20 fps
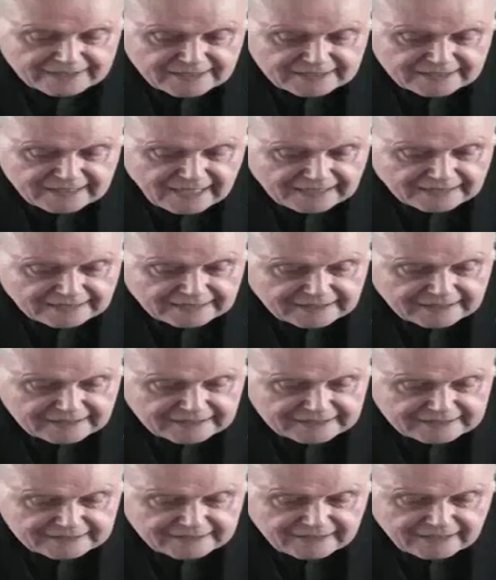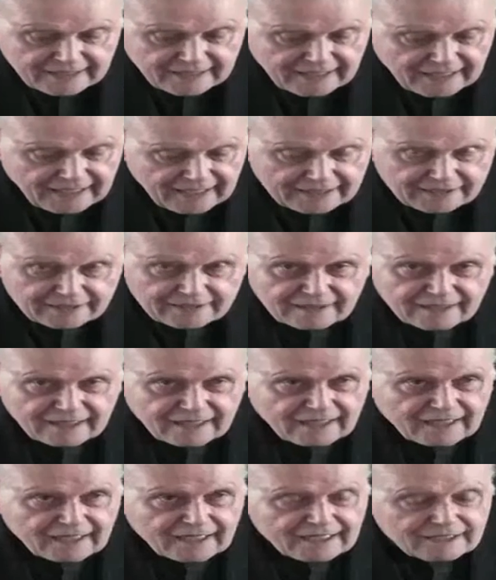had and have a
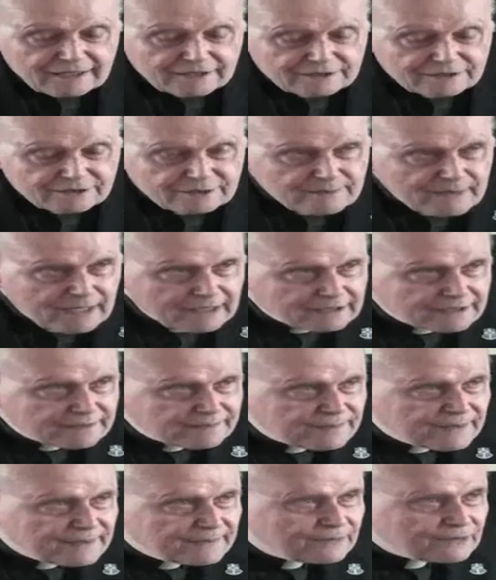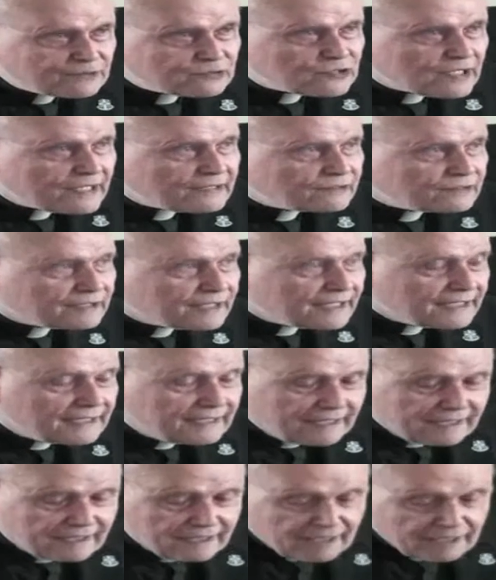great appeal to many of us as
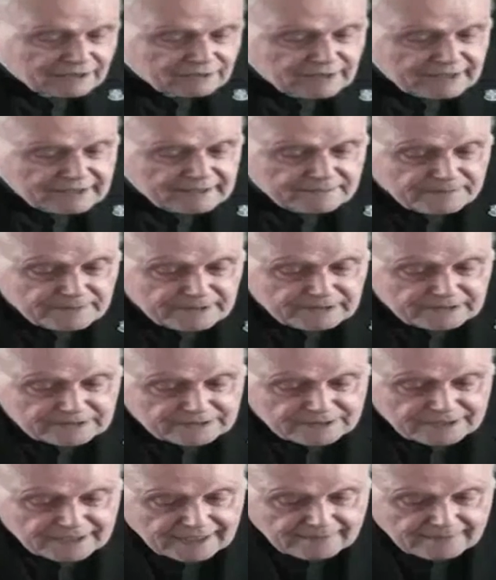Anglicans and